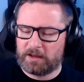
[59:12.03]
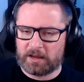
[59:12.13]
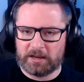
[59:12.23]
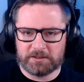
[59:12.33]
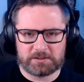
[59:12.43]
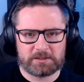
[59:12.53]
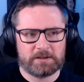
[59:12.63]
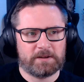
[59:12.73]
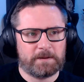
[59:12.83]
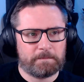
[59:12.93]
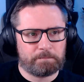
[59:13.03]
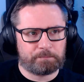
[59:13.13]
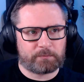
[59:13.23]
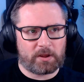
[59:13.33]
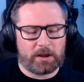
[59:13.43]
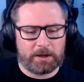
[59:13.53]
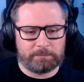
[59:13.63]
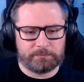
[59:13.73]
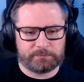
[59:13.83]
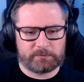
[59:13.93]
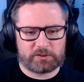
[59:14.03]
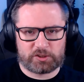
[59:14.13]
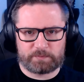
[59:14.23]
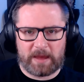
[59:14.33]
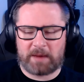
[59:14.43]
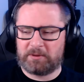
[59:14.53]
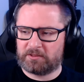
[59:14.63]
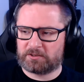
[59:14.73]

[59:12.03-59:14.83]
is spam in